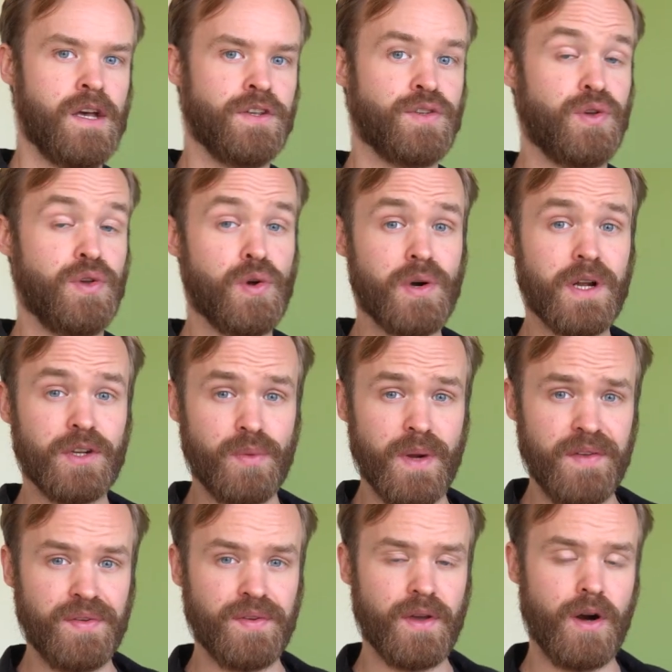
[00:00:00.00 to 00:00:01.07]
So you're at
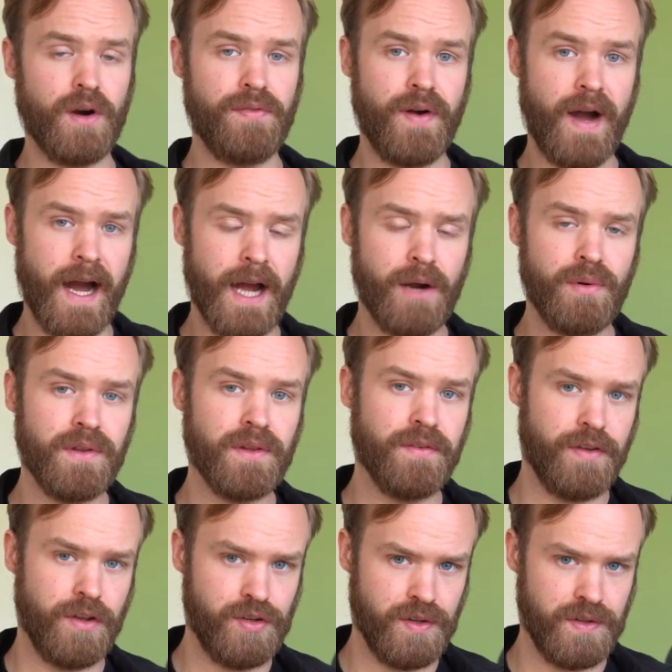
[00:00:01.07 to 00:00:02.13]
risk of iron
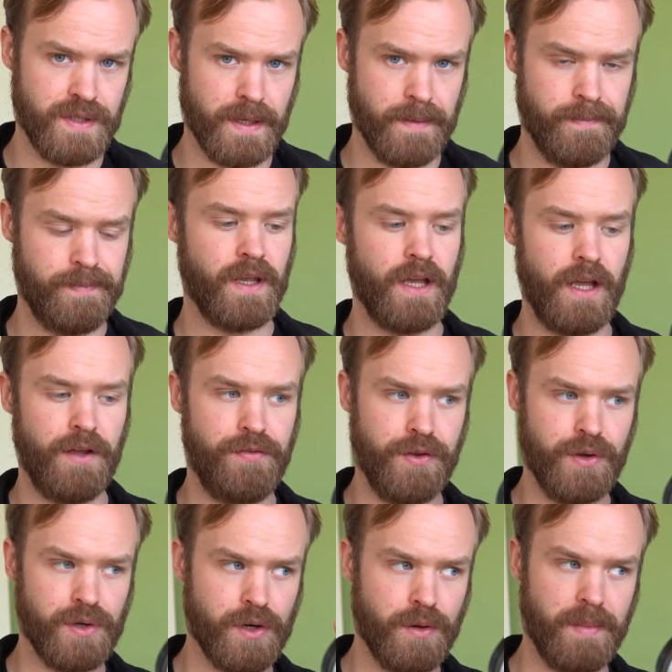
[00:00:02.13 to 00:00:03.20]
deficiency if
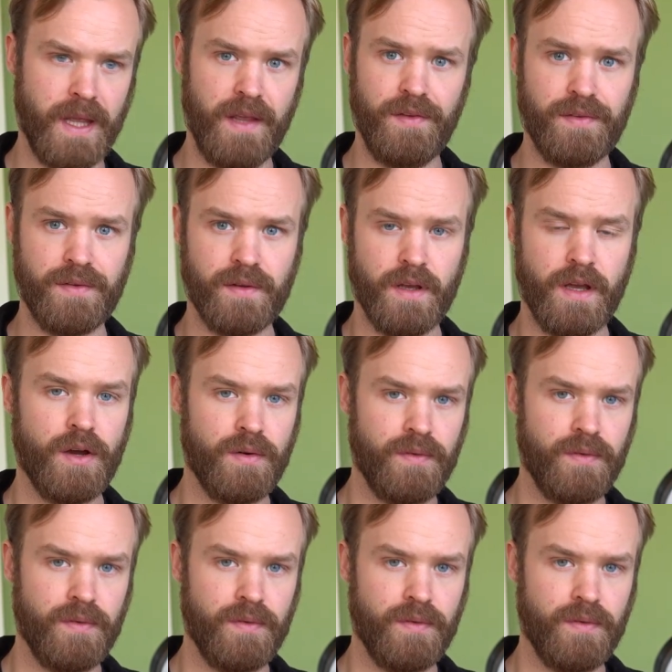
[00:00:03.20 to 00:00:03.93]
you're an obese,